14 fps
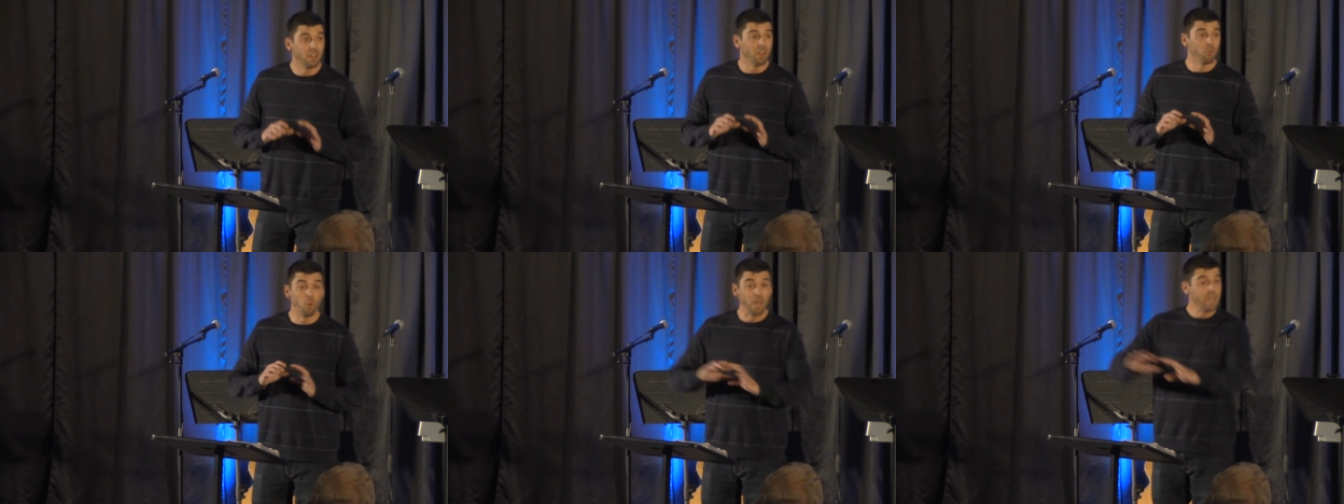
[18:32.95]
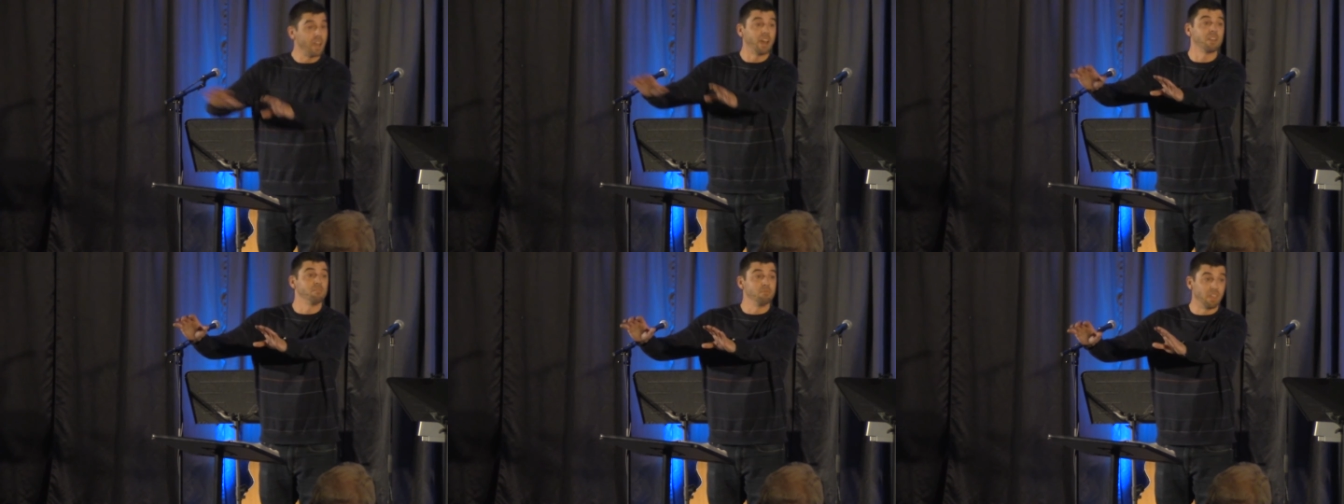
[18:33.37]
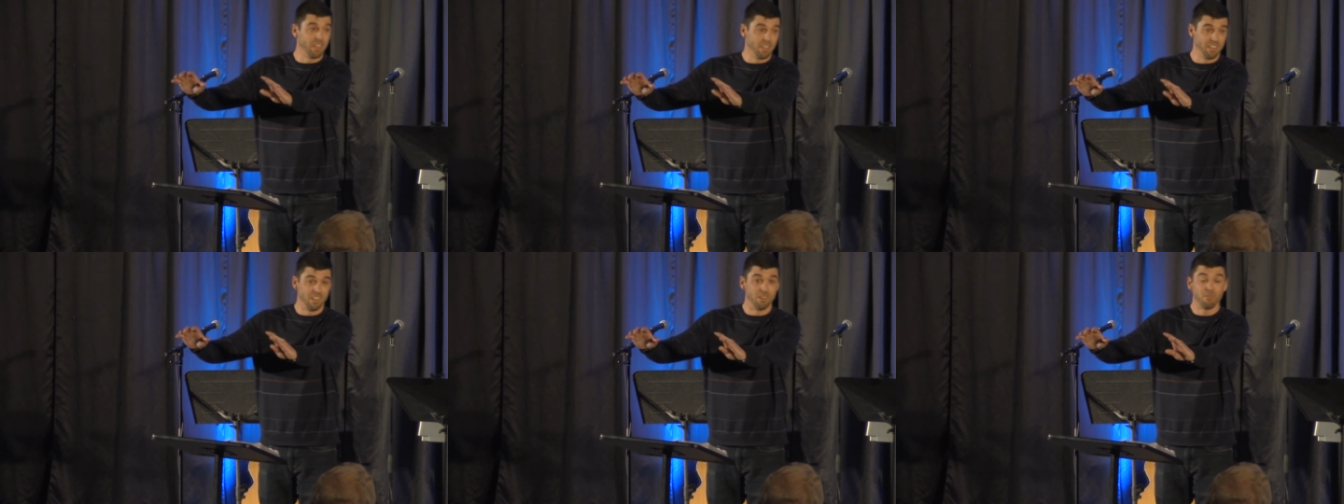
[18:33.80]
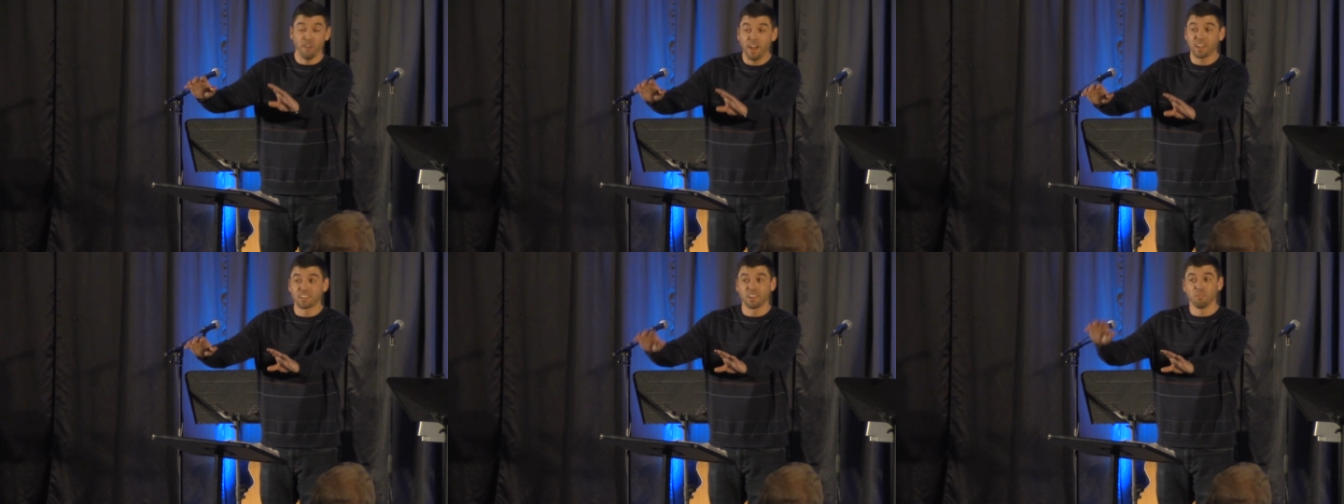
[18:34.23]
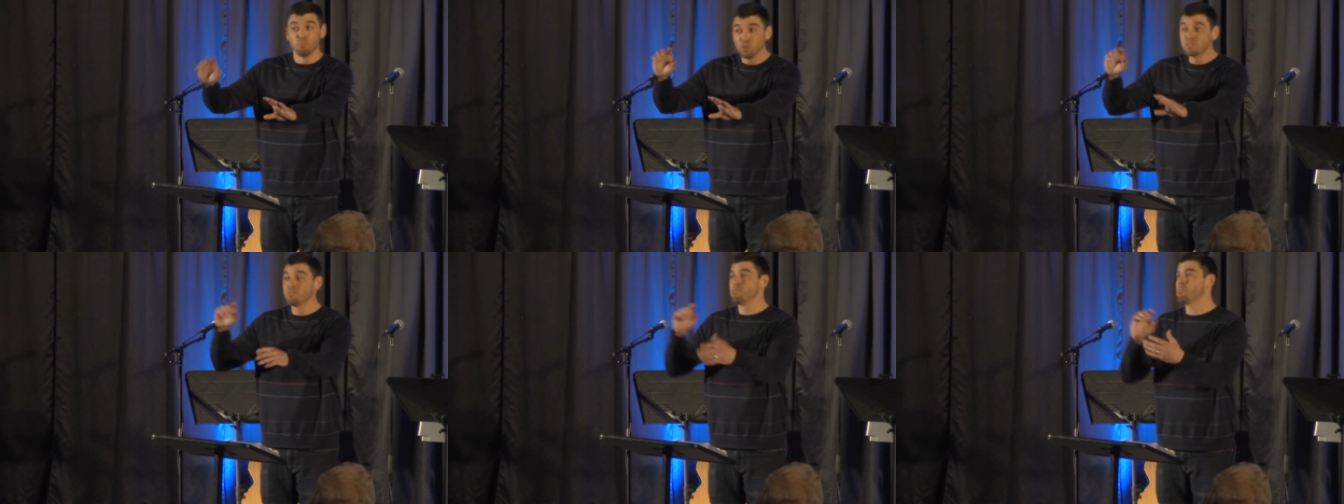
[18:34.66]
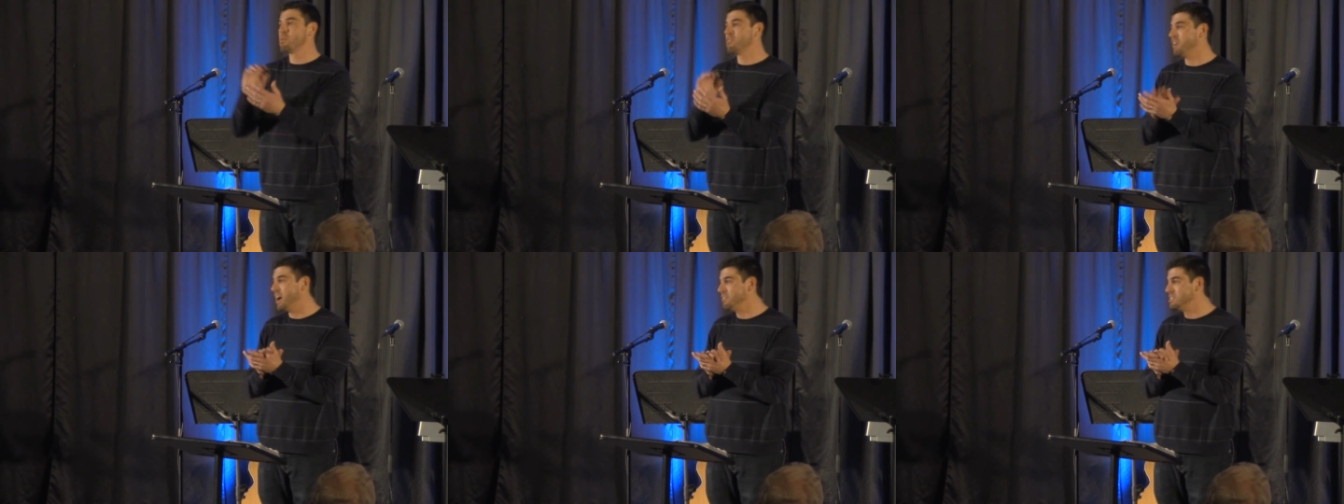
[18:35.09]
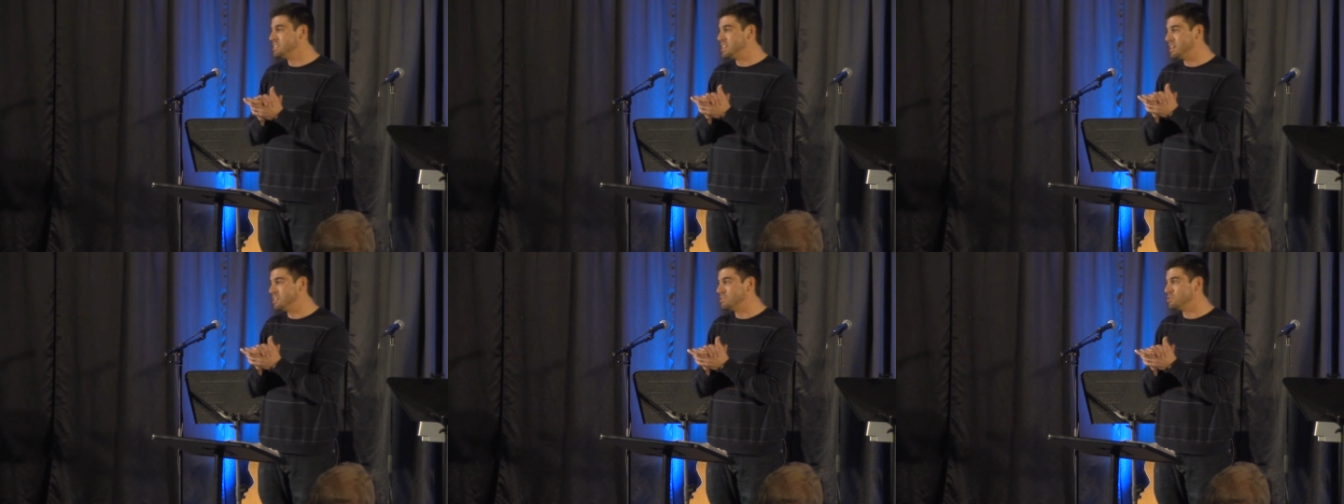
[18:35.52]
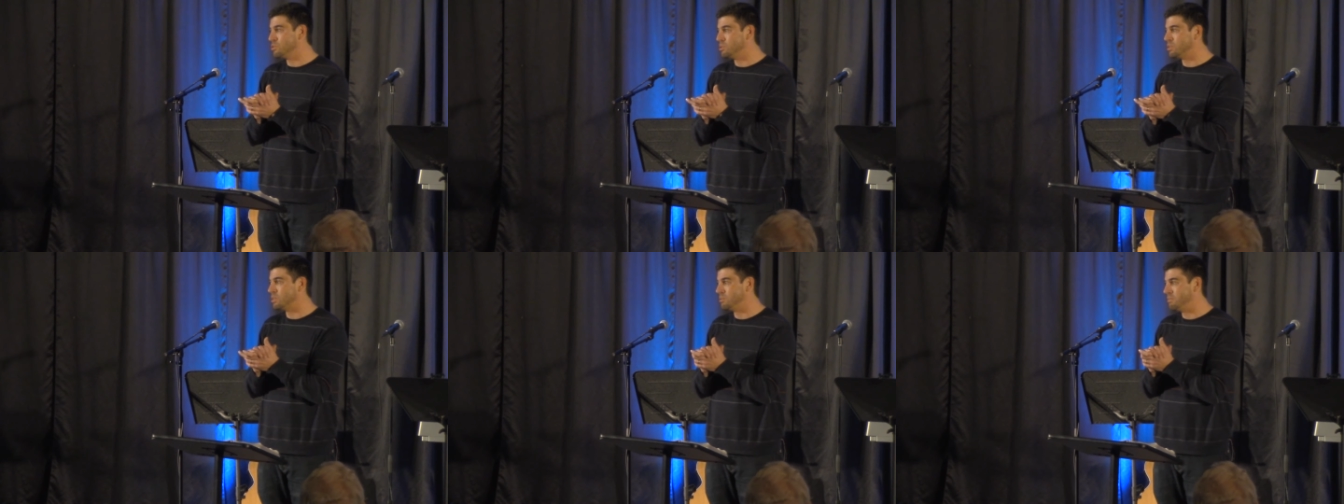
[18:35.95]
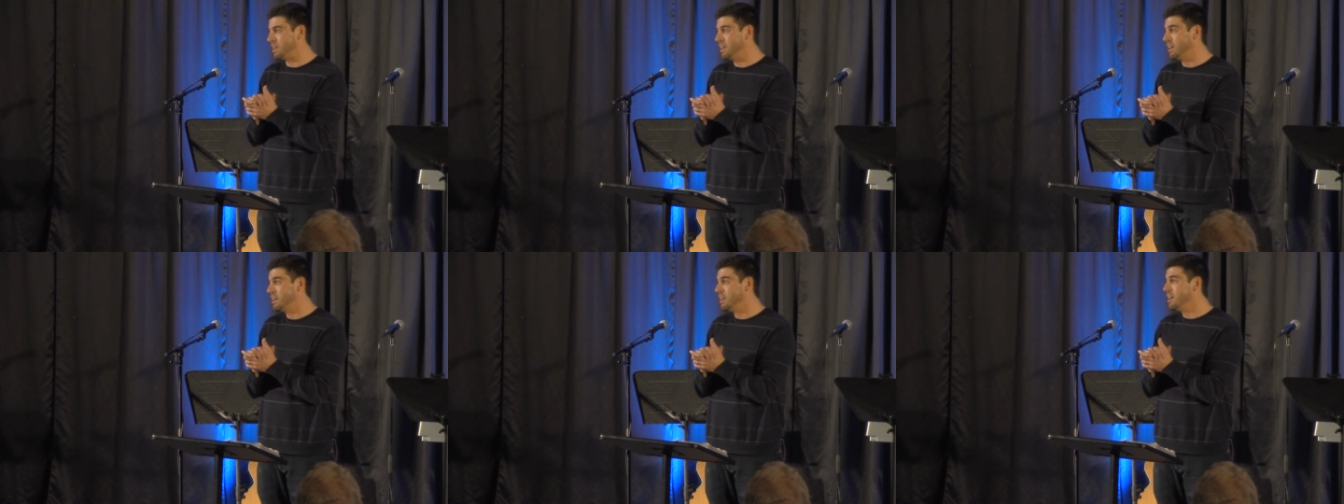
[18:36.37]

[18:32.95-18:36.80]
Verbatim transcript: way ahead of me. In fact, most of them were five to 10 years older than me